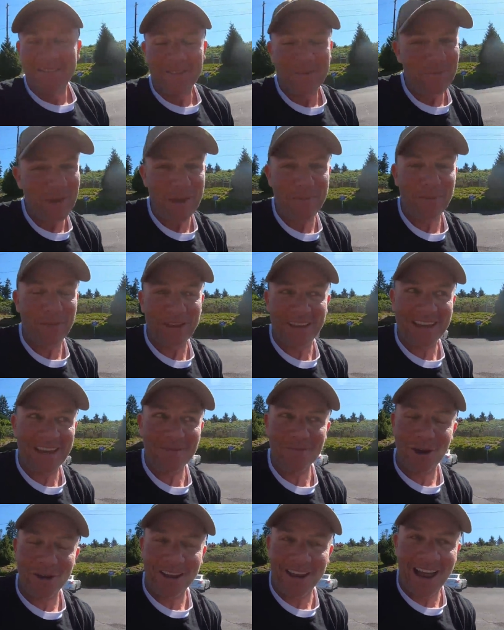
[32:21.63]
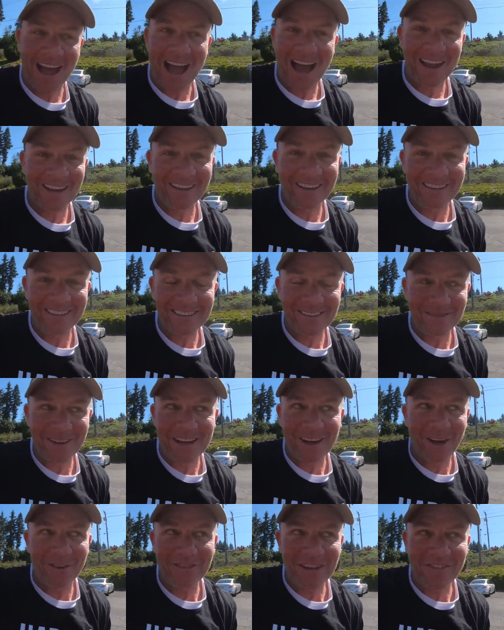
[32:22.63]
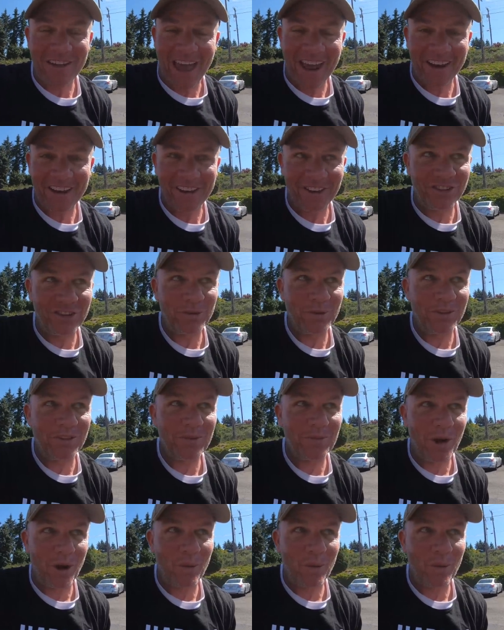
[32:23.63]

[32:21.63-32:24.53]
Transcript: the people that keep knocking Harleys, I mean, I've never had an issue with them,